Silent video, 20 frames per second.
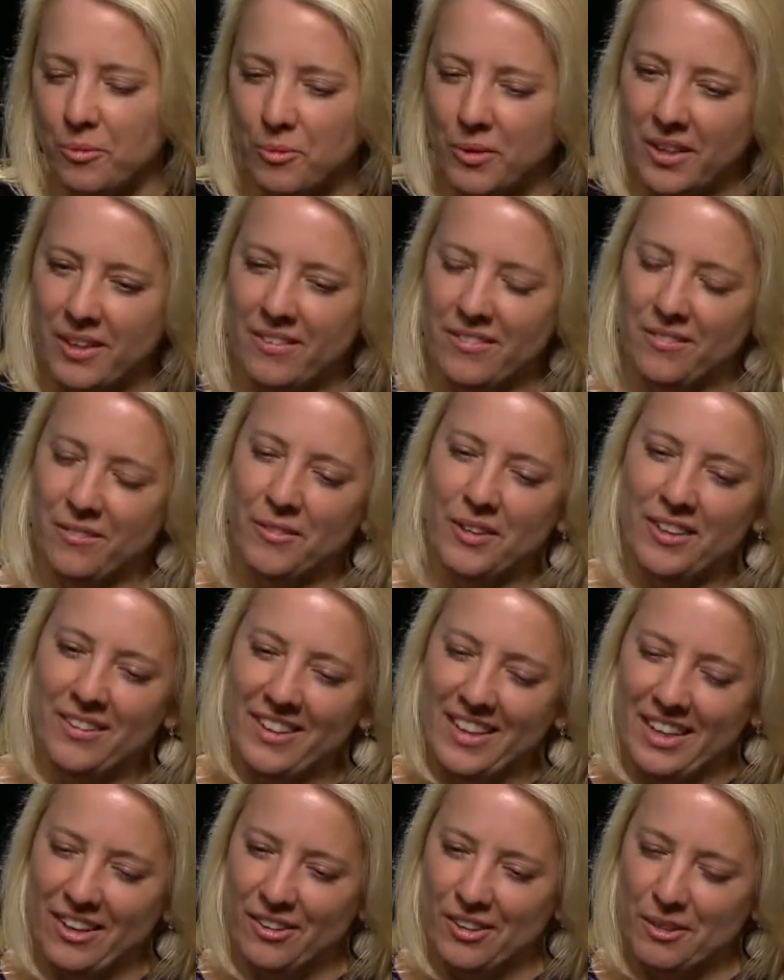one
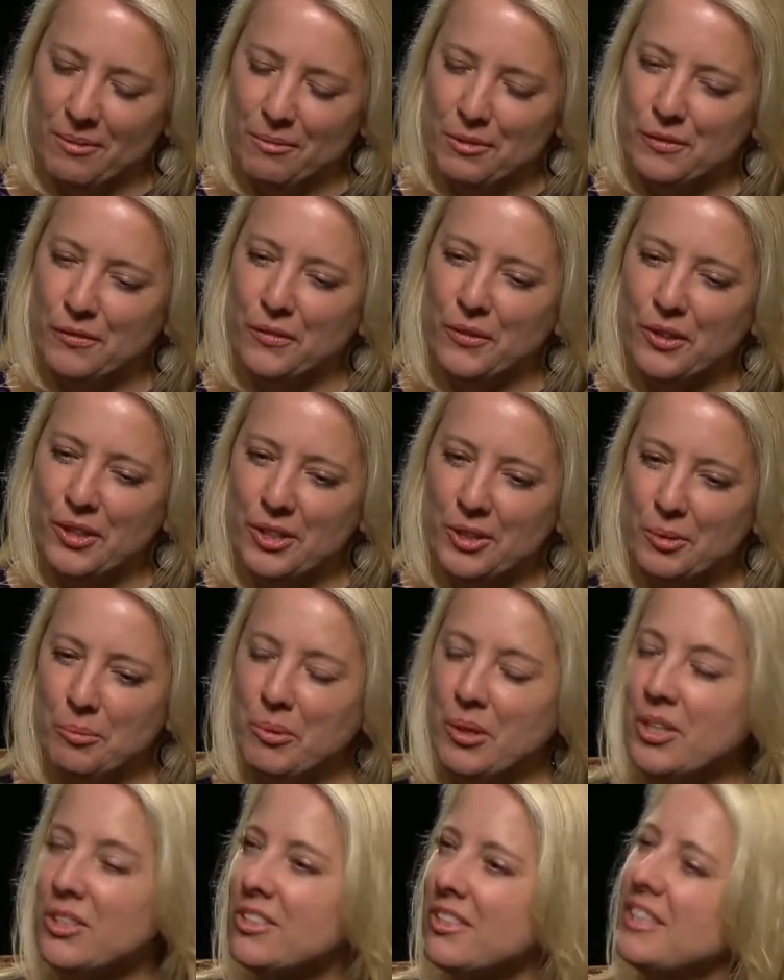of the outcomes for you
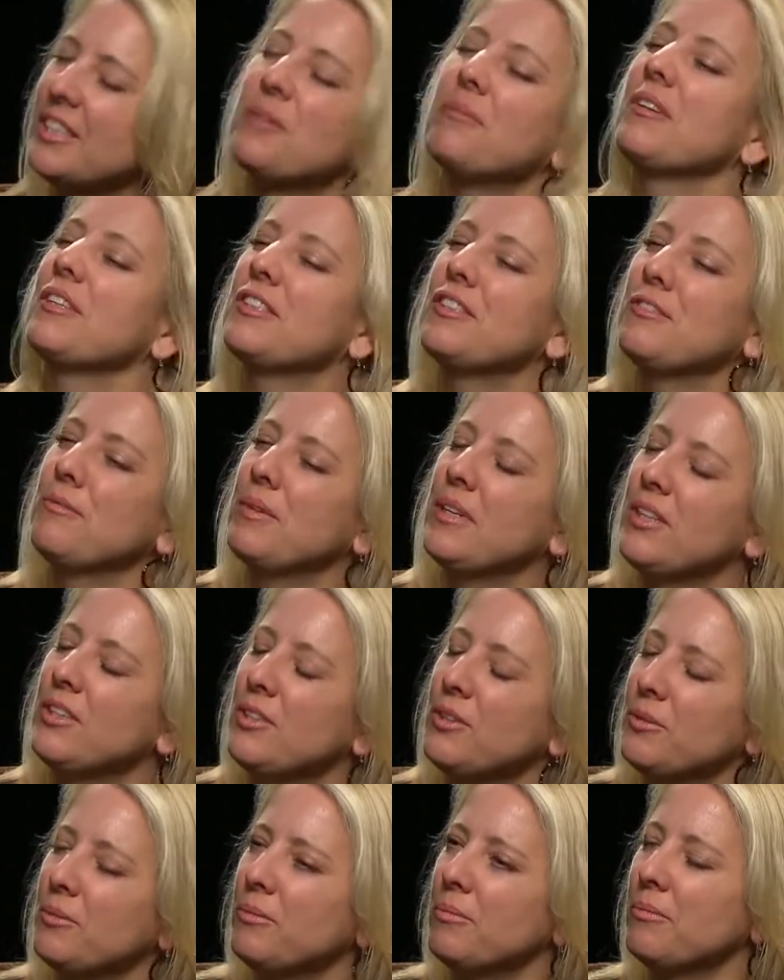personally must have been
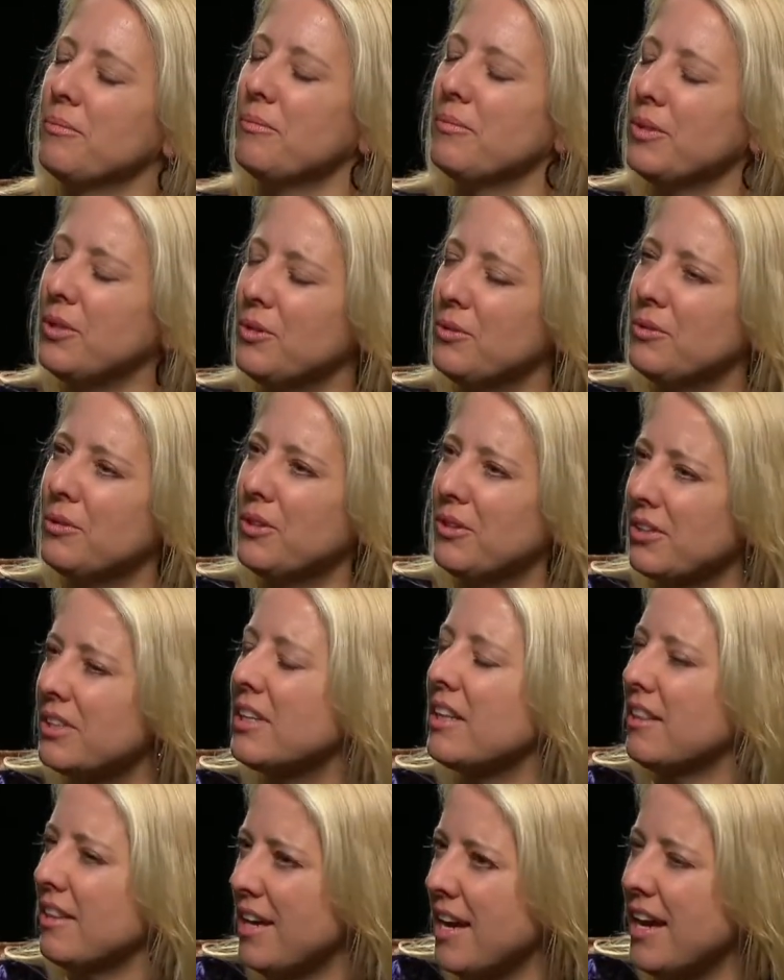you
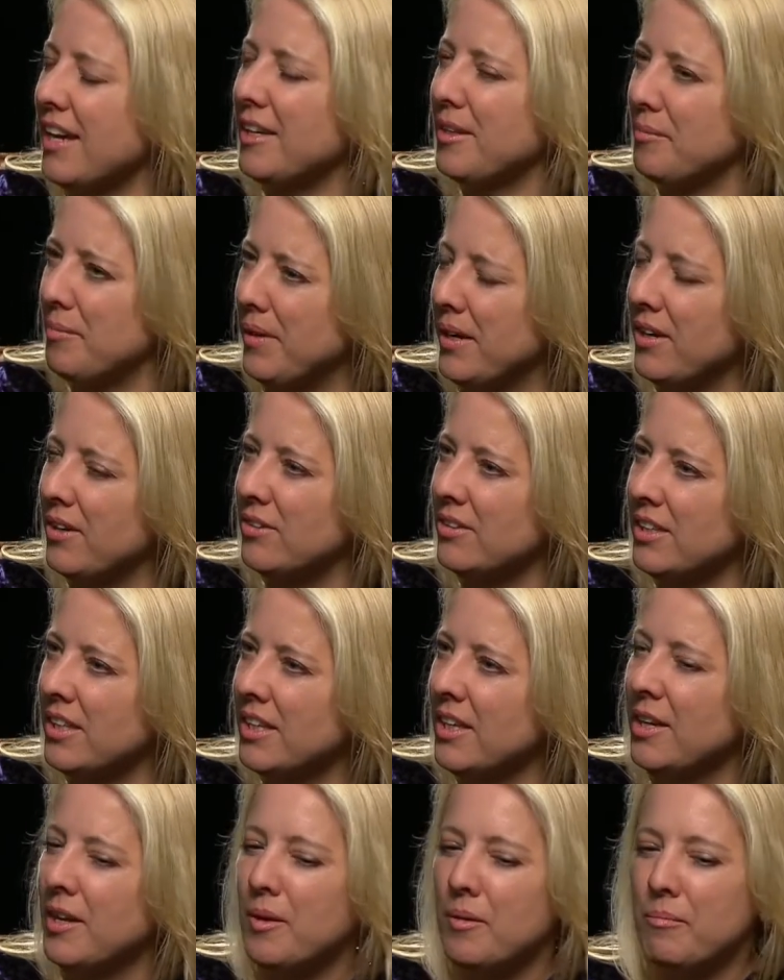learned a lot about
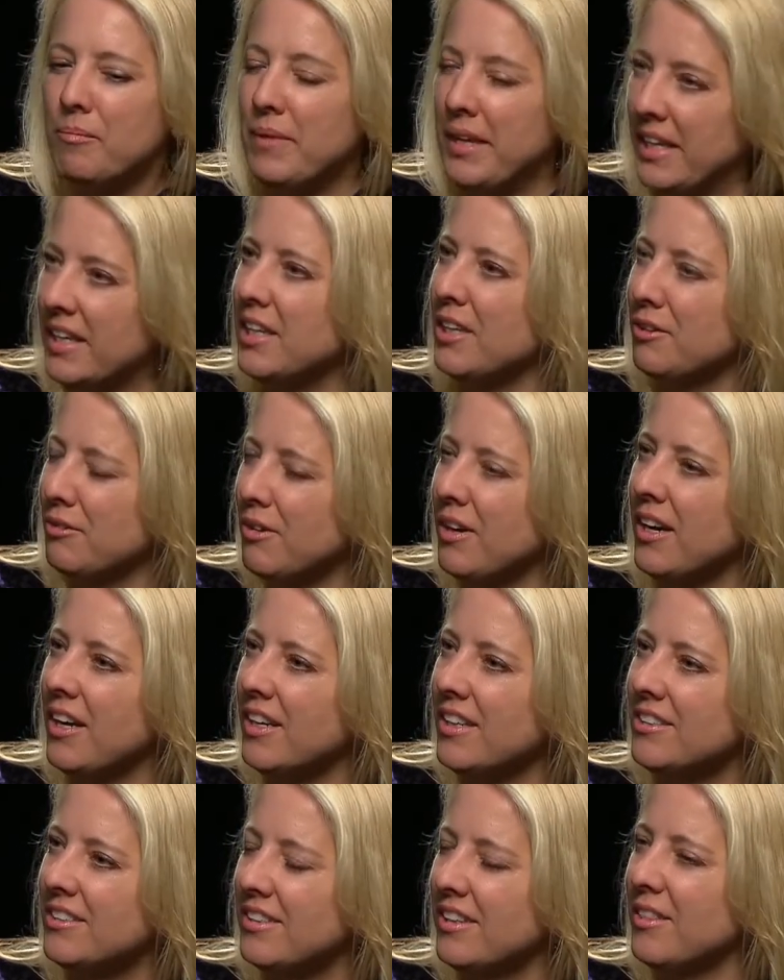making
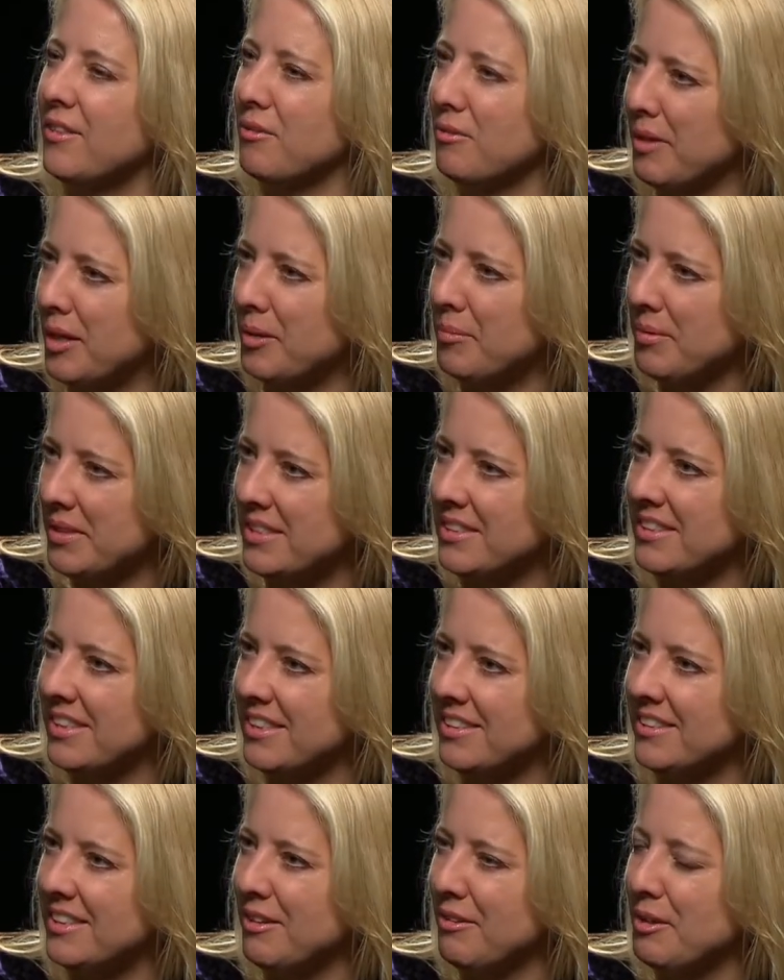rugs and the rug
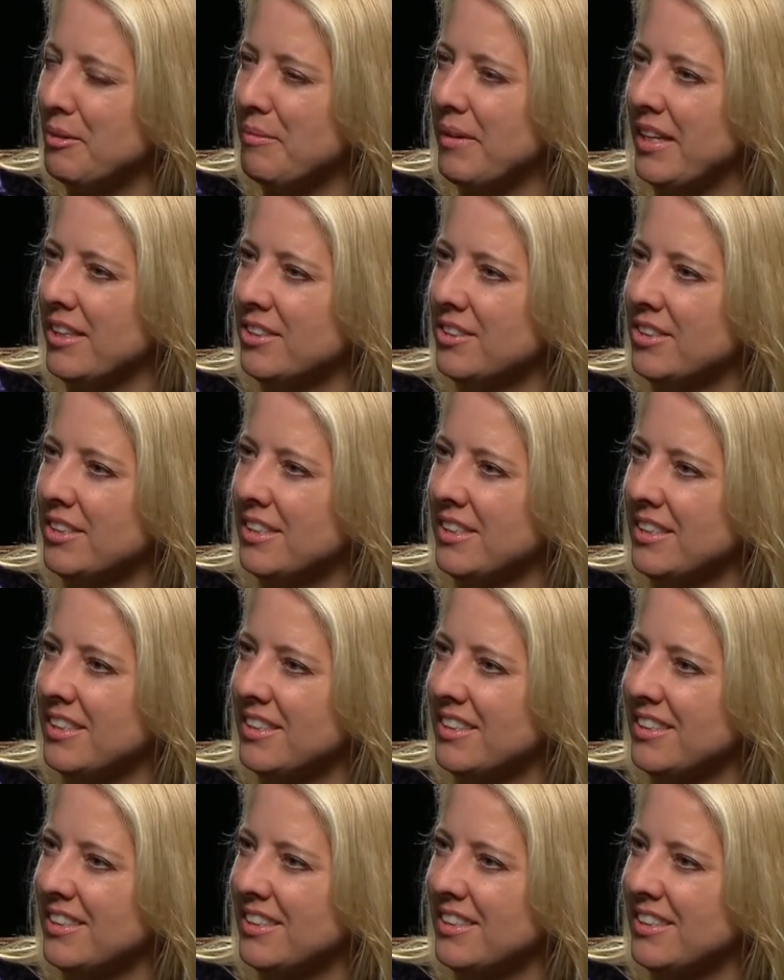business, I would imagine?